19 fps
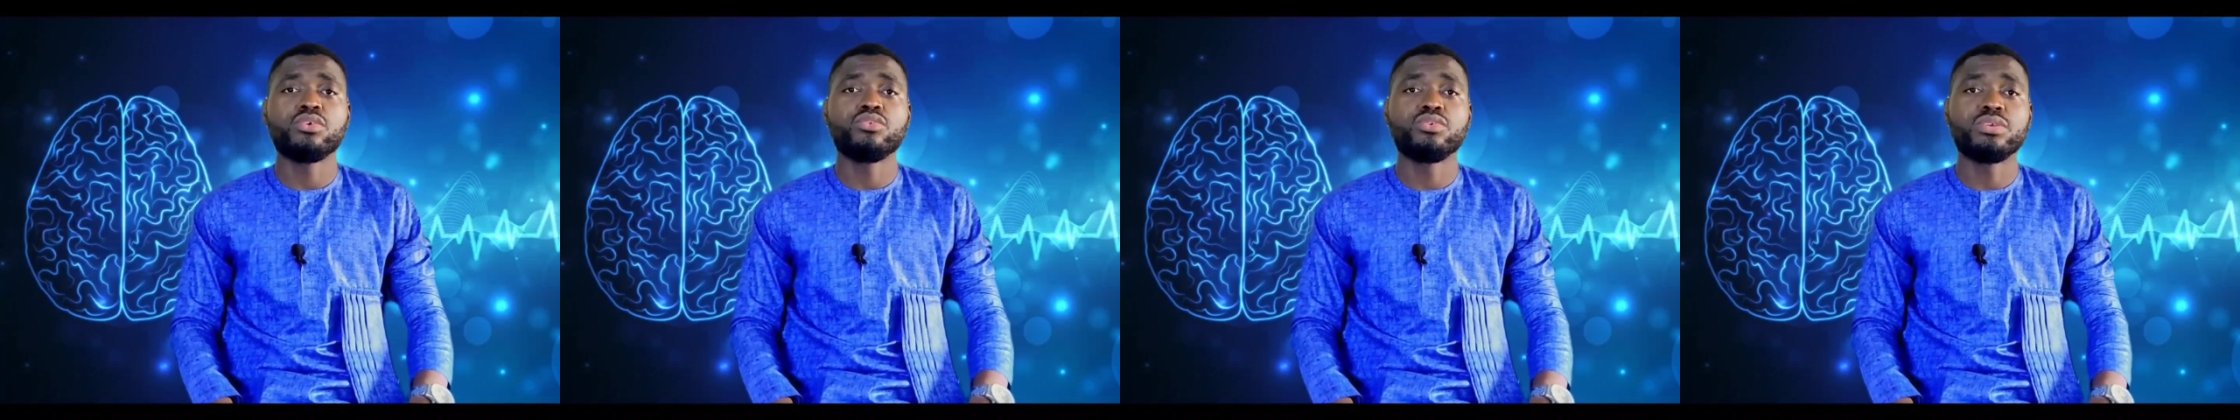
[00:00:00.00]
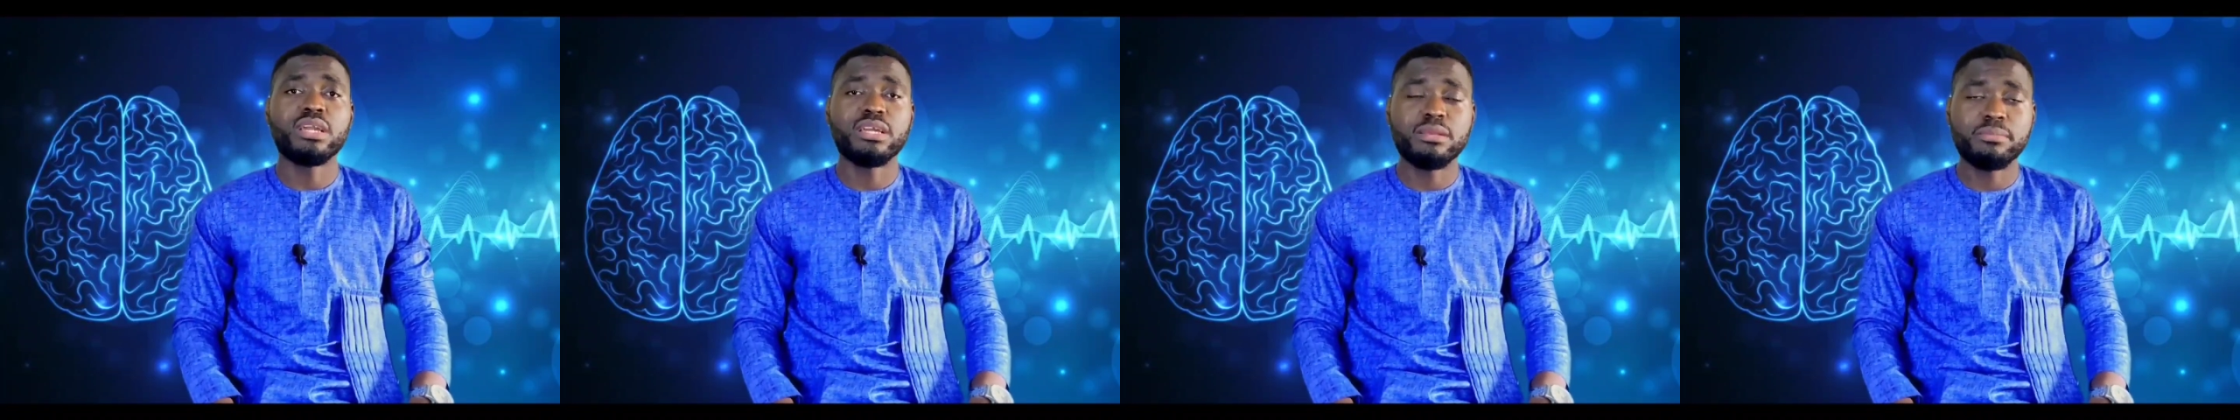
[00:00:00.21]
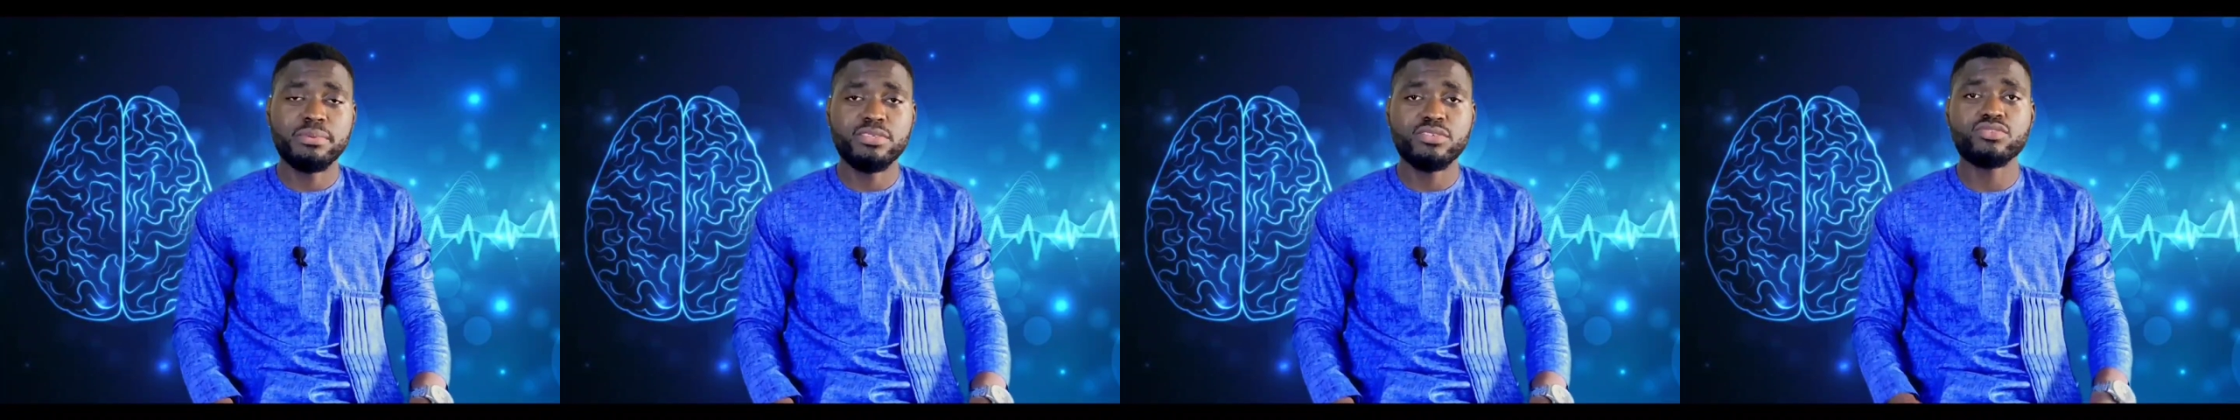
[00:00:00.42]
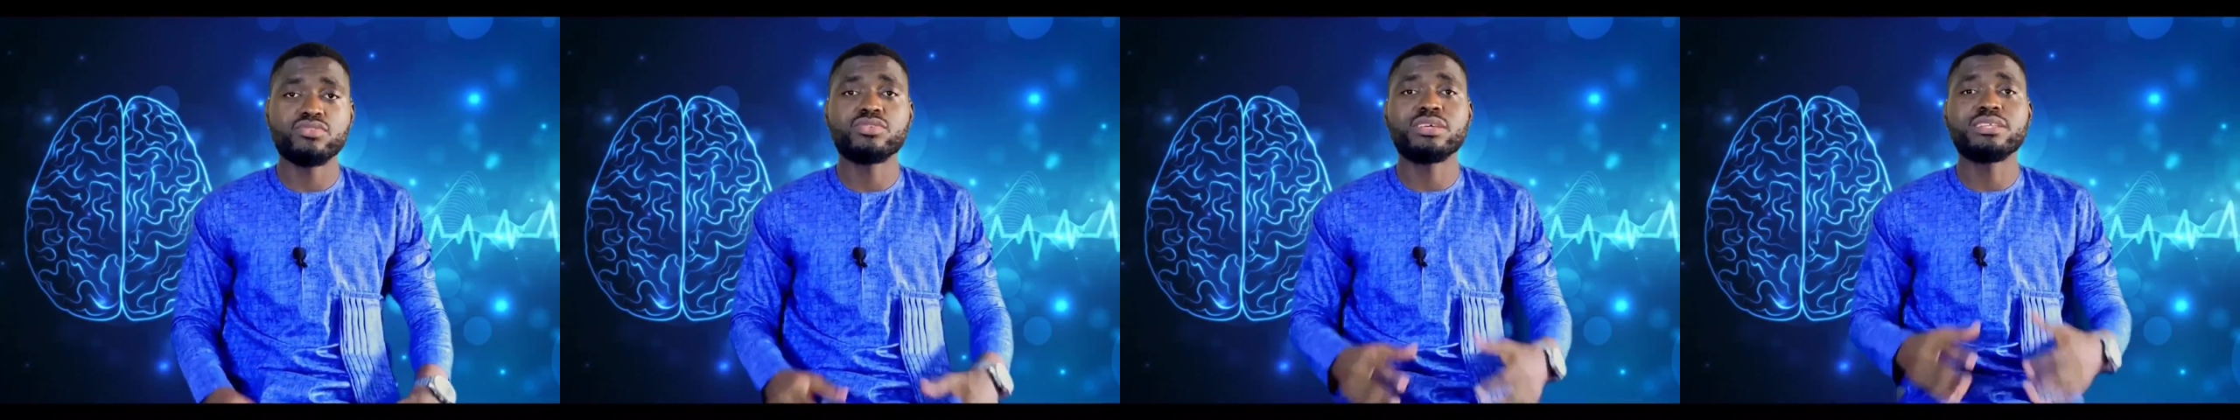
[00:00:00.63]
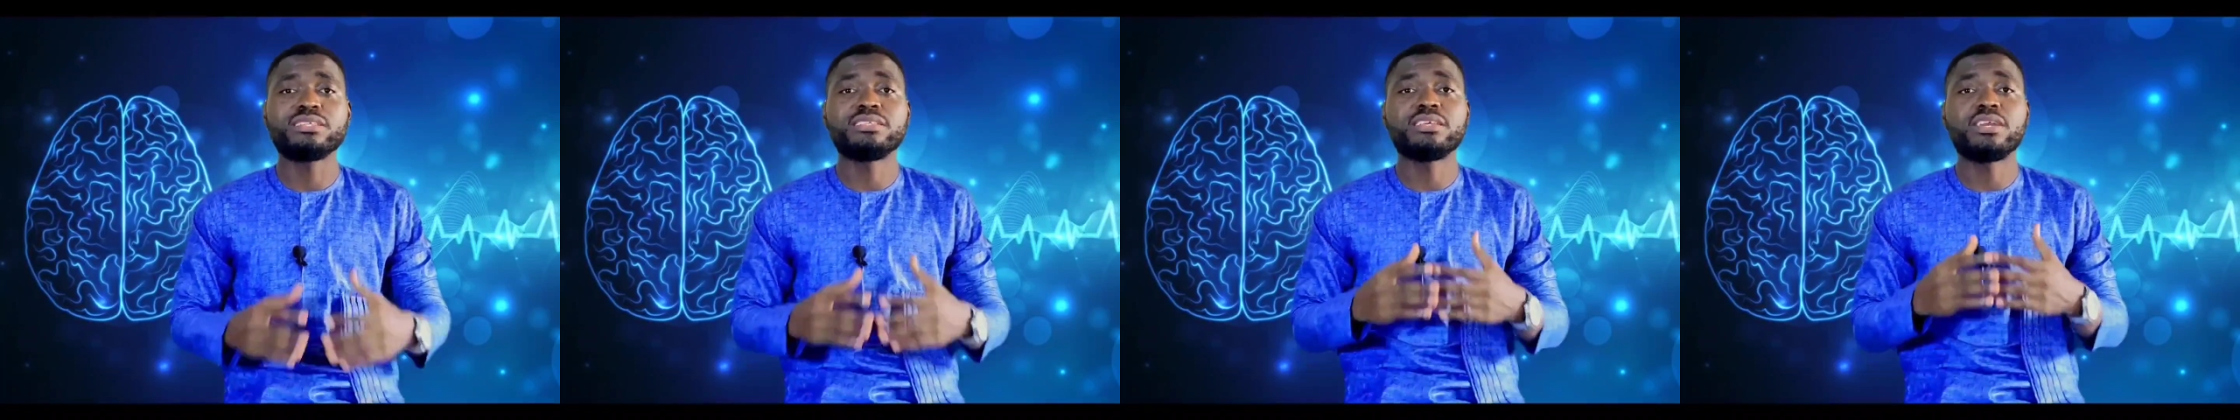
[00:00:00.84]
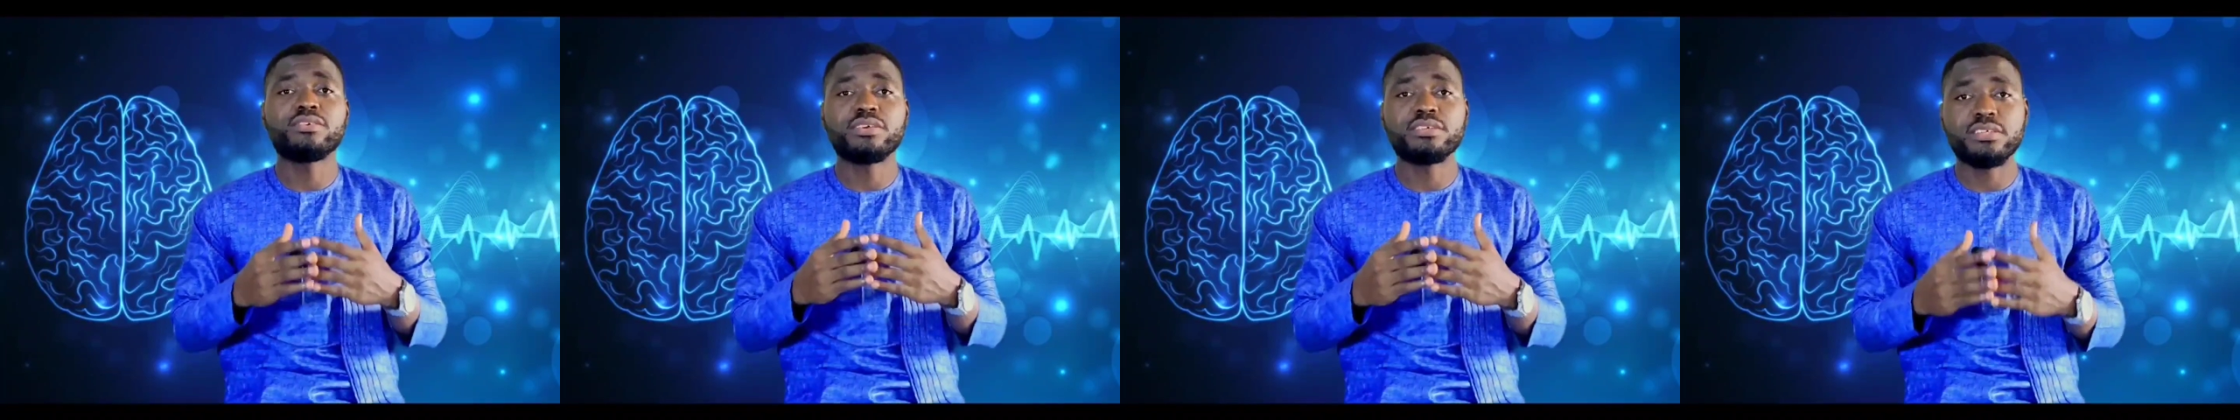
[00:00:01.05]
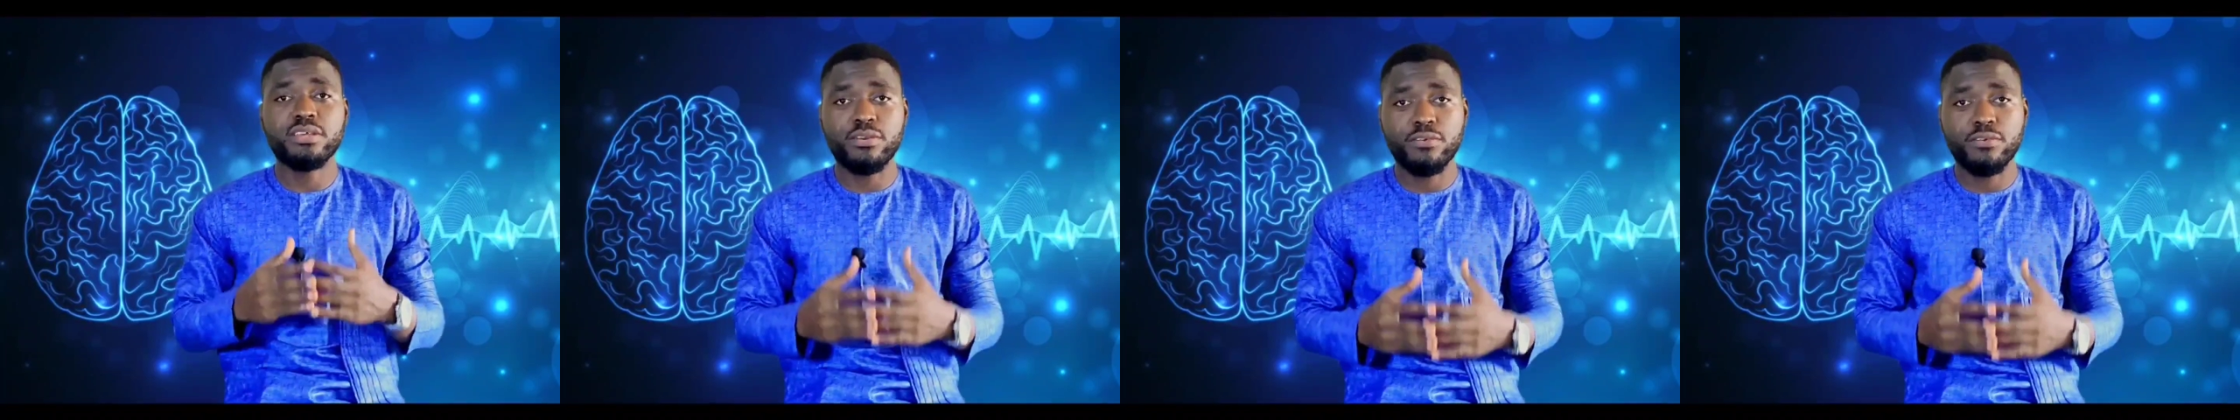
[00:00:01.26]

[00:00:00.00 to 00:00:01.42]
you get the person to the nearest